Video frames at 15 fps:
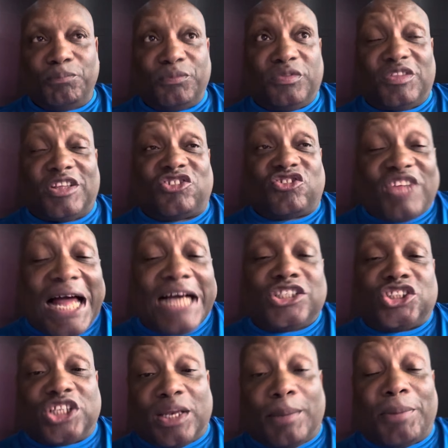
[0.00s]
The stock
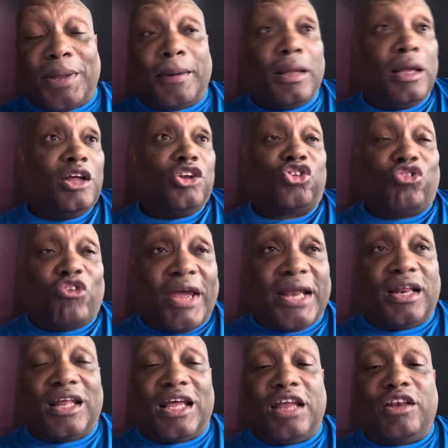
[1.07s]
shouldn't have been
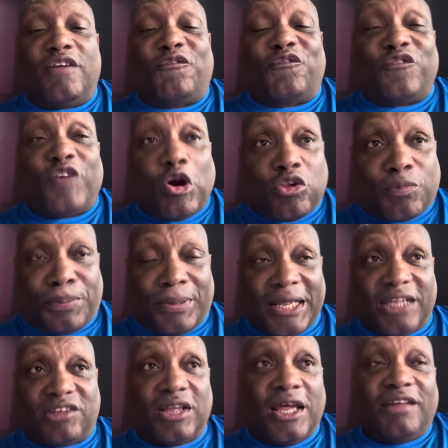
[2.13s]
trading in the first
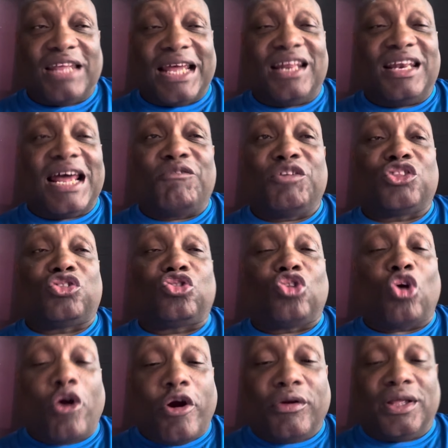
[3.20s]
place. They didn't have
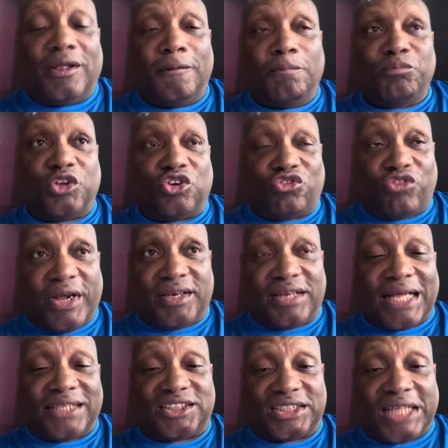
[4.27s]
authority to trade
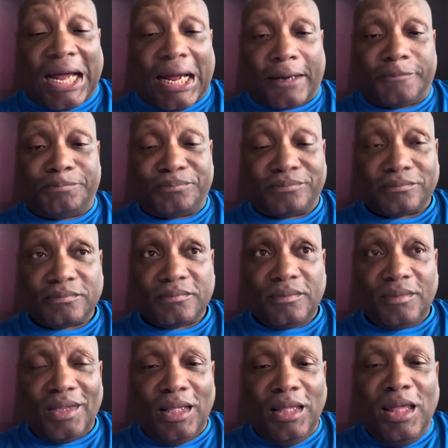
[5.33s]
that stock.
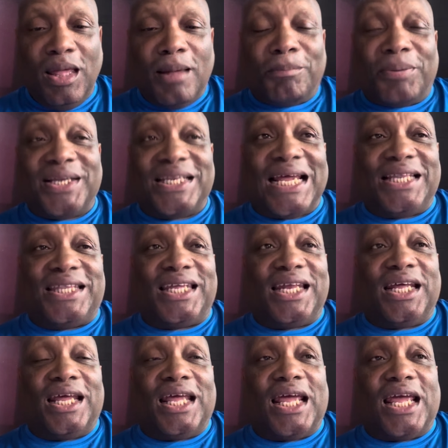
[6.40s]
But they did
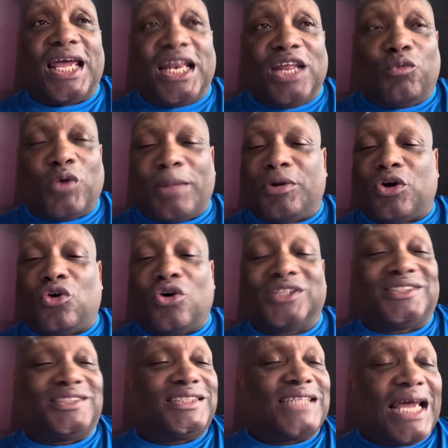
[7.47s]
it anyway
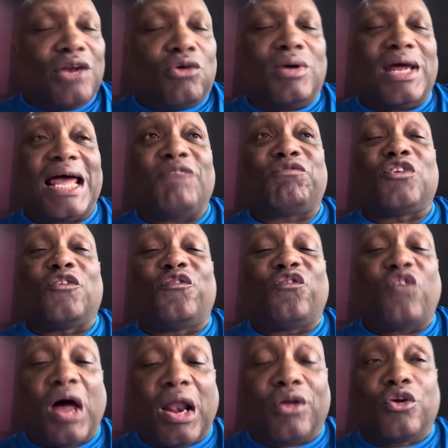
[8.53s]
because they don't have to
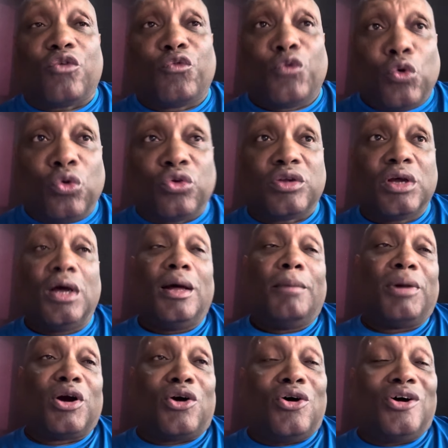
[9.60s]
follow the rules
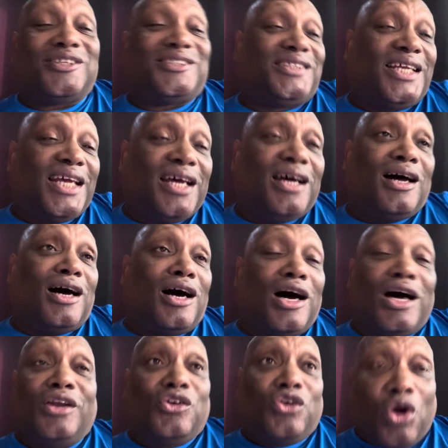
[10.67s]
because there
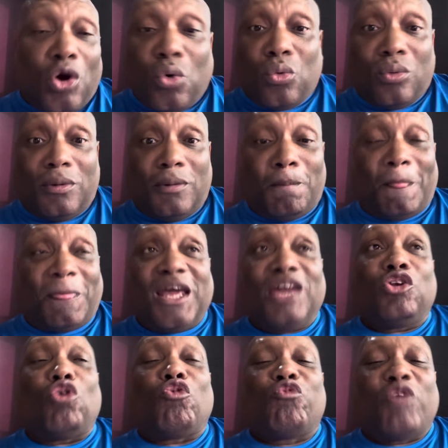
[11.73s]
are no
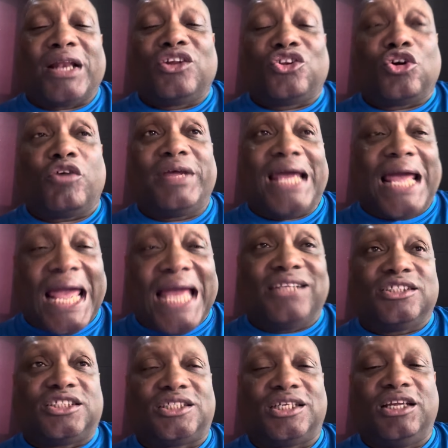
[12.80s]
regulatory
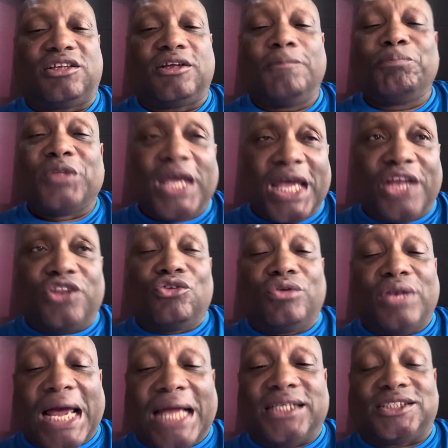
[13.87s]
agencies in the
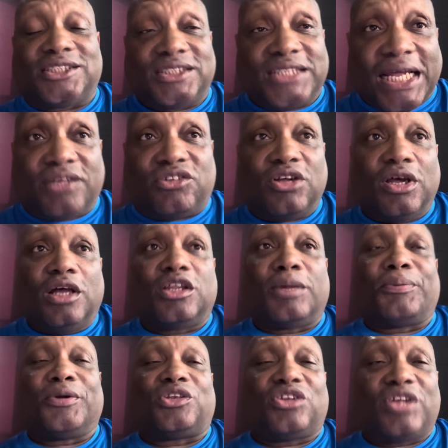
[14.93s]
United States to
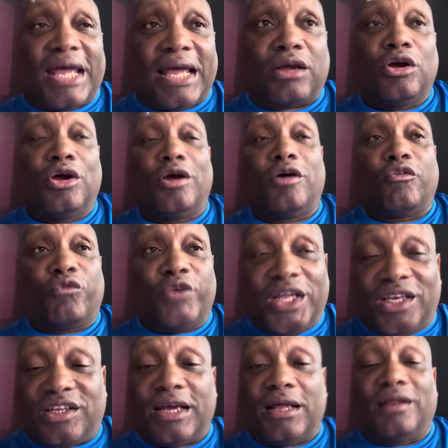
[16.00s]
protect
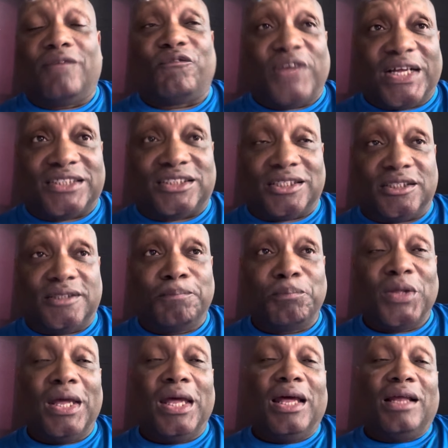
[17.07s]
retail investors.
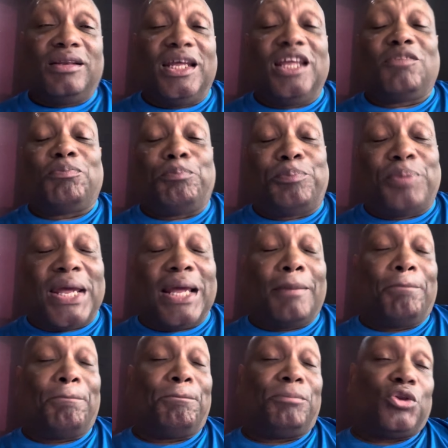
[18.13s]
These
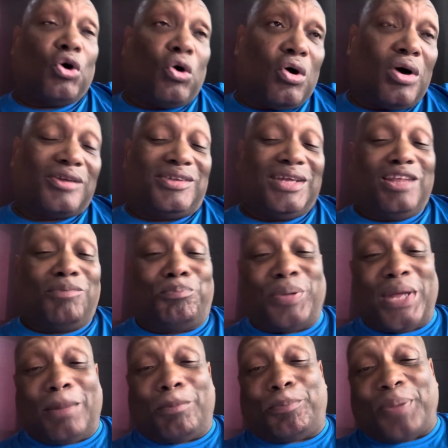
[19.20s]
big dogs, these
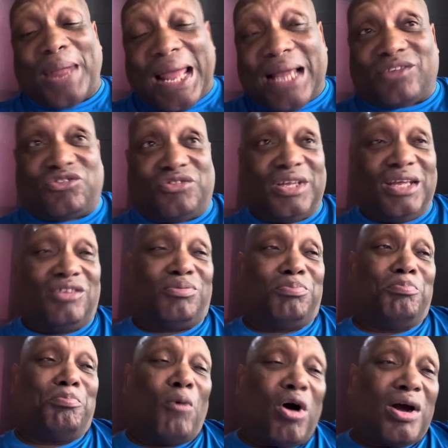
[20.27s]
big banks, these
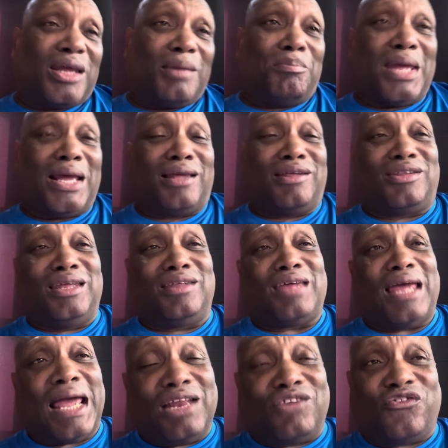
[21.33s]
market makers, these
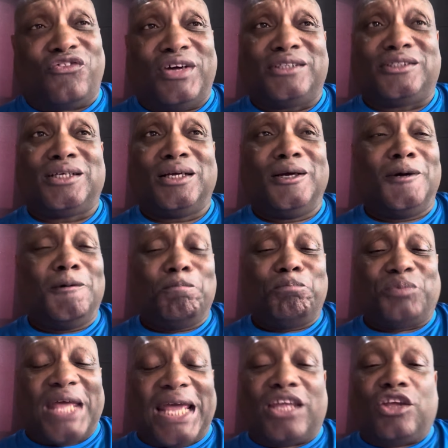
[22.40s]
hedge funds,
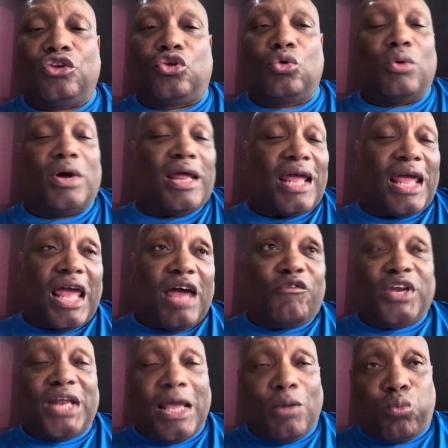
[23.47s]
they can do
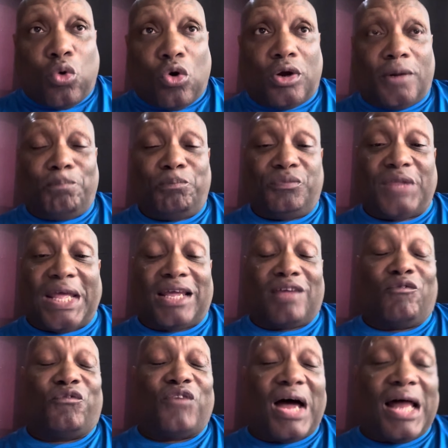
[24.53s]
whatever they want. They
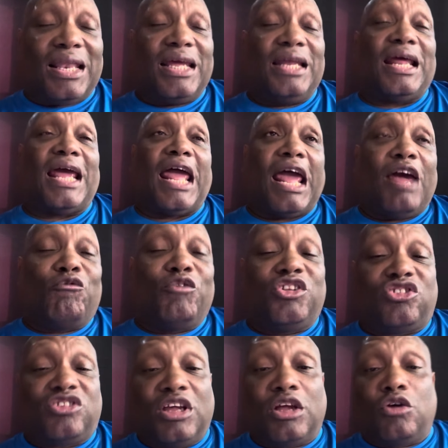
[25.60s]
can violate every
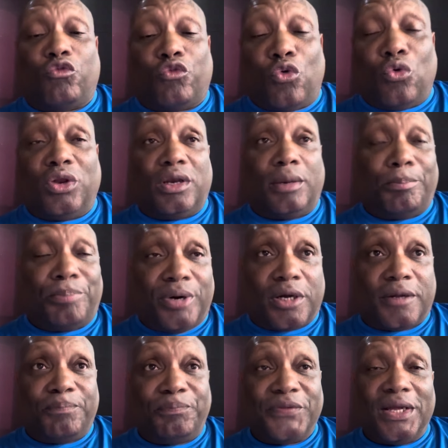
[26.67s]
single rule in the
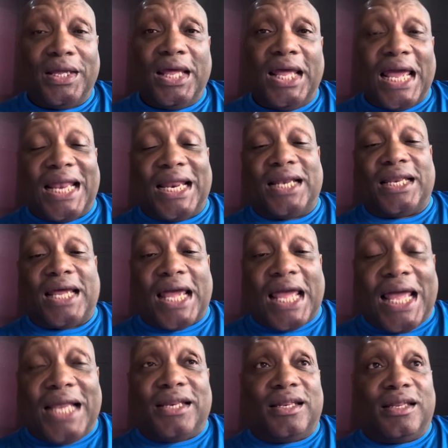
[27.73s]
book. And at the
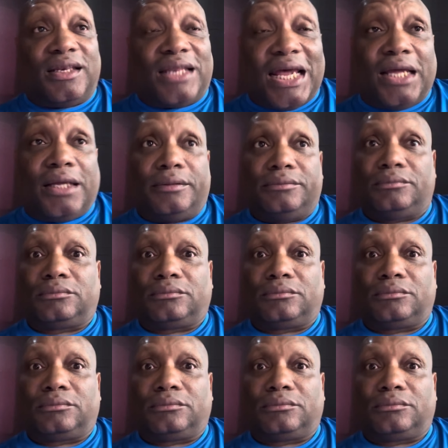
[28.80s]
end of the day,